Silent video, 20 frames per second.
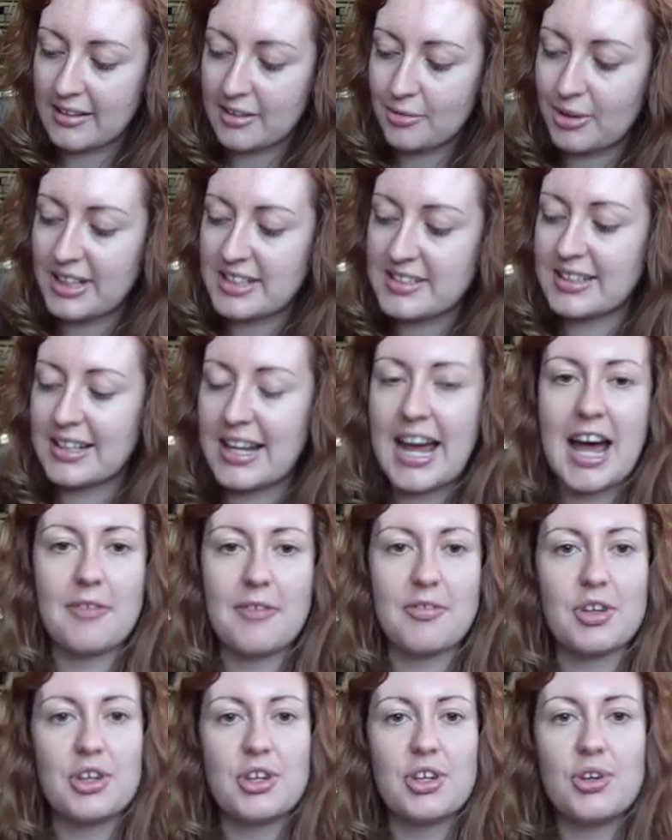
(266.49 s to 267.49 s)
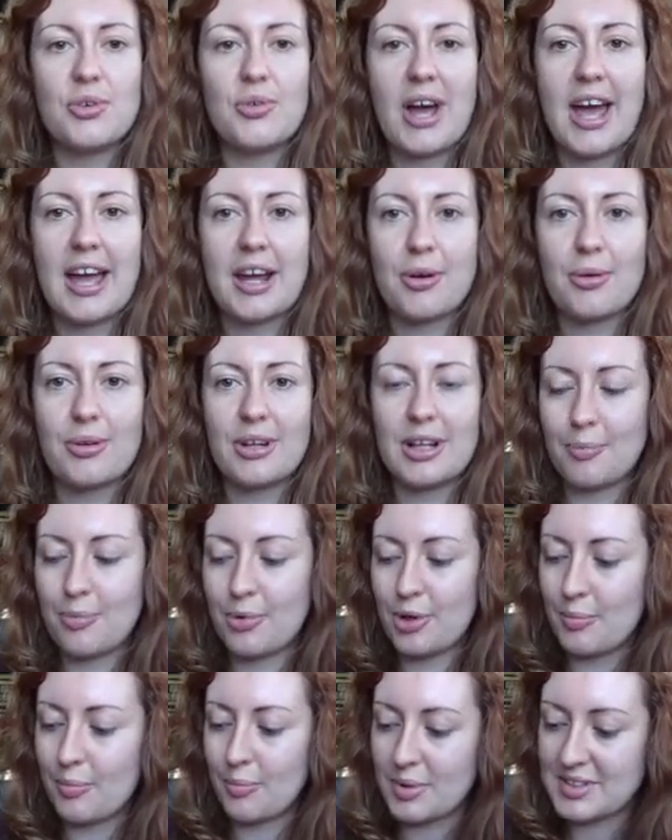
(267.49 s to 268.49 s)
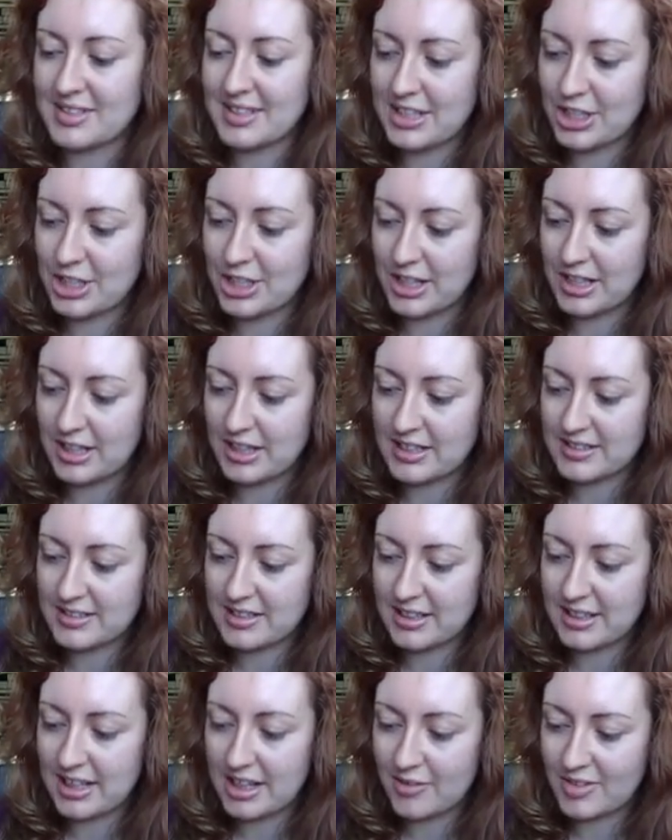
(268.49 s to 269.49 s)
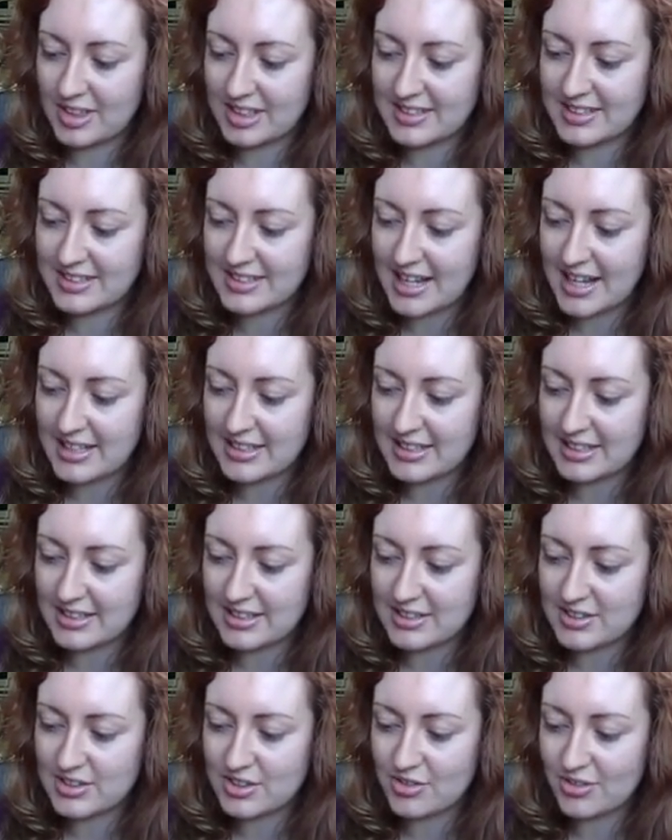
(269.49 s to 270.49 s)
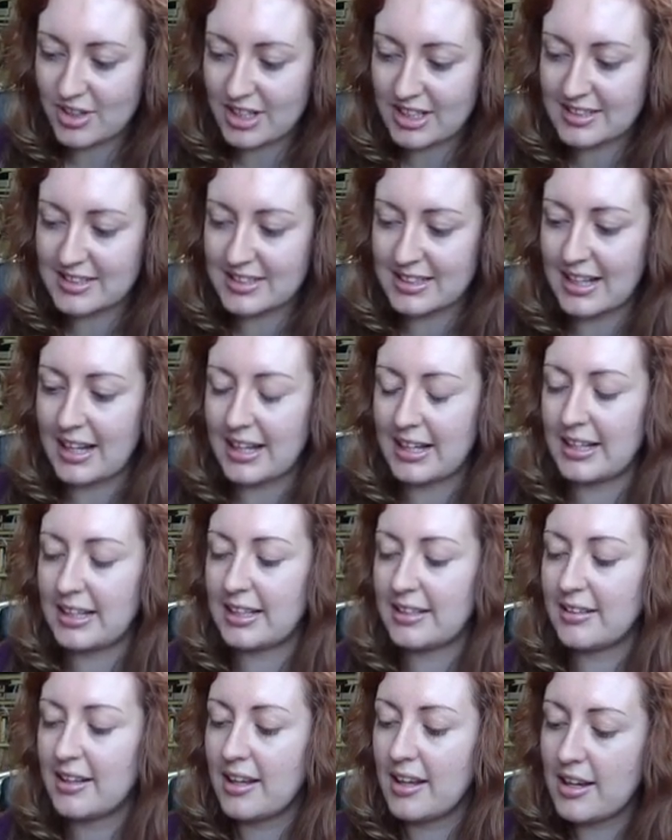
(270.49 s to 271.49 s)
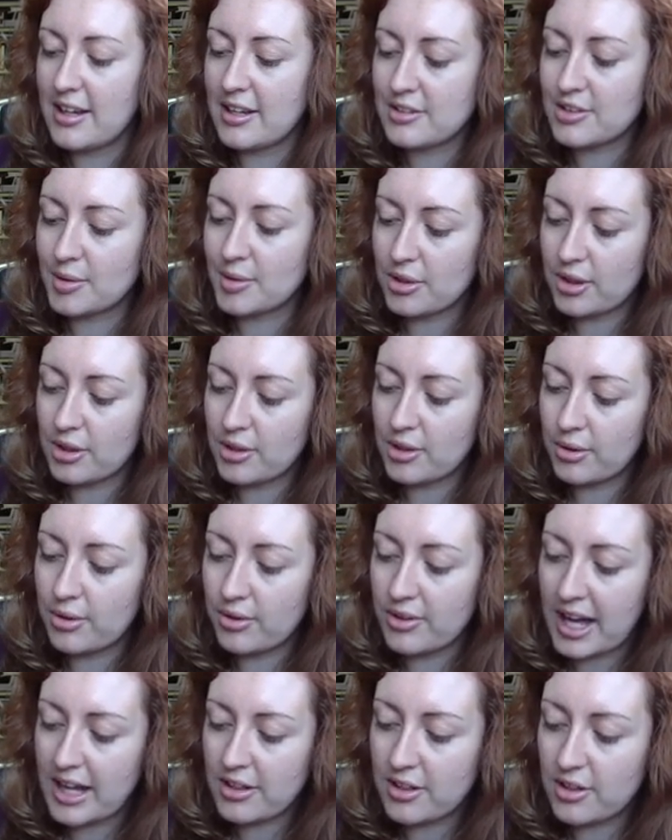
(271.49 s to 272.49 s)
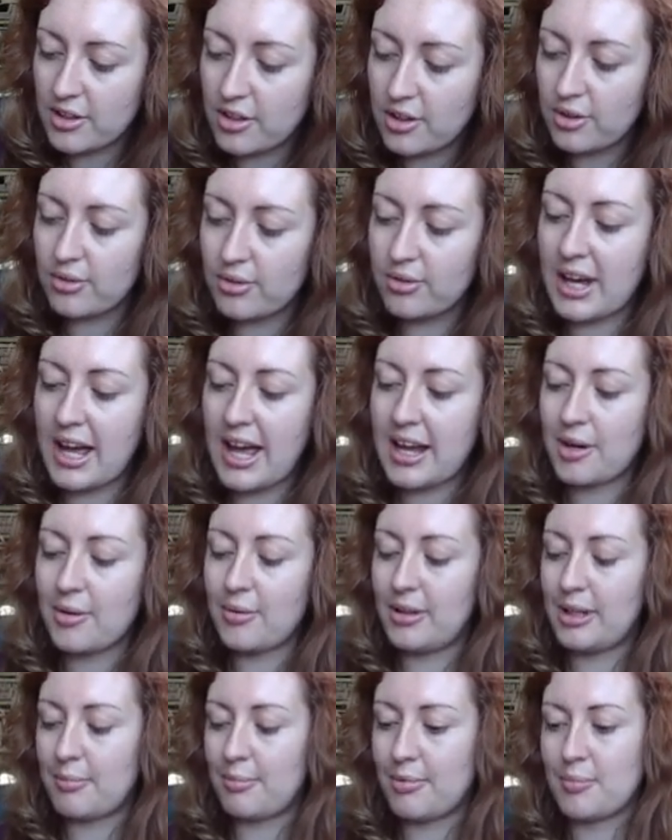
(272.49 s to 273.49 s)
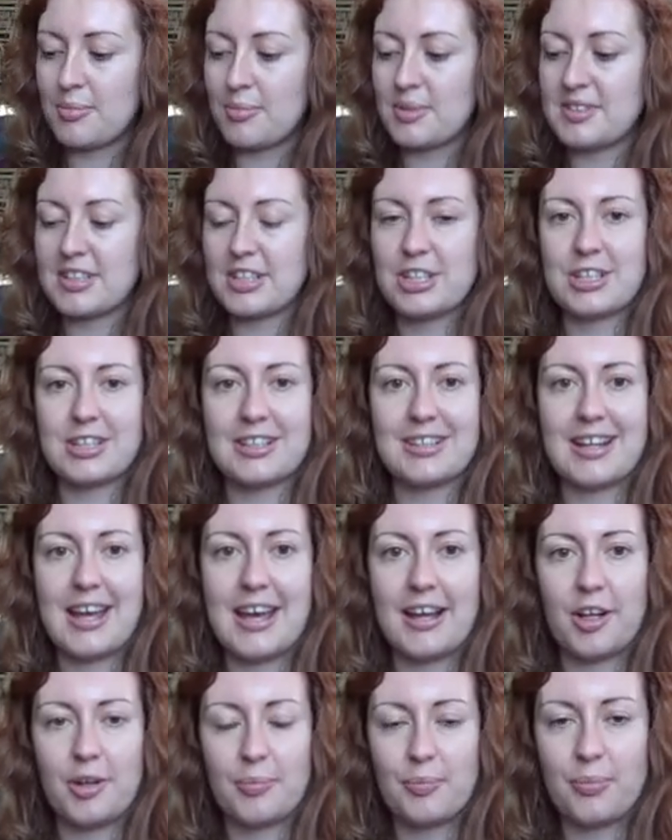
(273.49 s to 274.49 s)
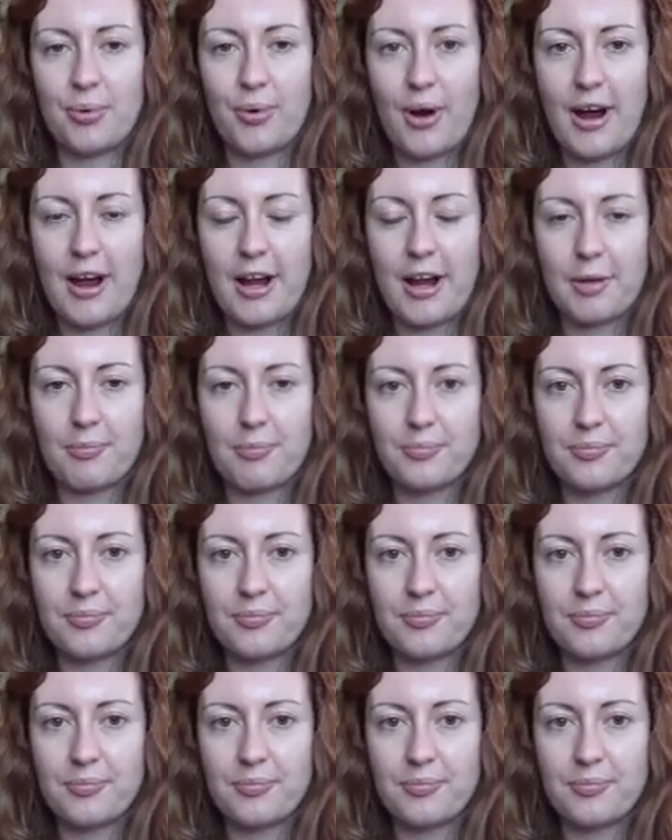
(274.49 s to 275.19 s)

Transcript: Well, it's going to have a new equilibrium position that's going to have extended the string slightly. So I'm going to call that new equilibrium position L prime.